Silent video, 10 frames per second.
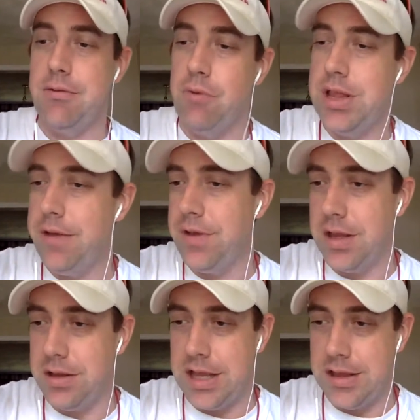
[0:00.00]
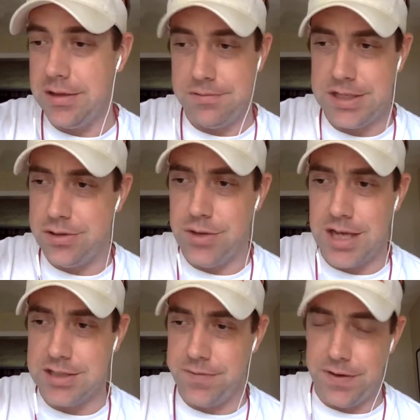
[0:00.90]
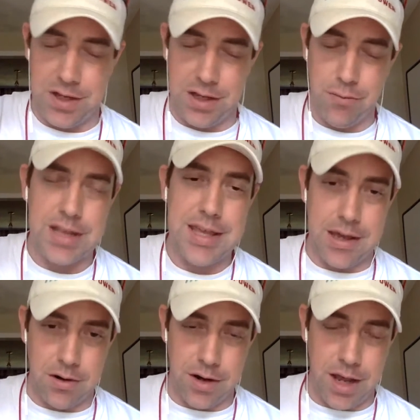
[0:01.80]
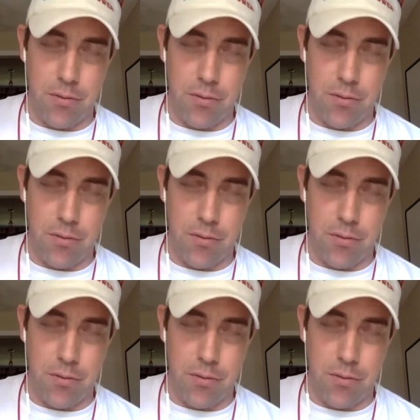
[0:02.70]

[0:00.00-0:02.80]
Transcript: We live it's 2015. We got the internet.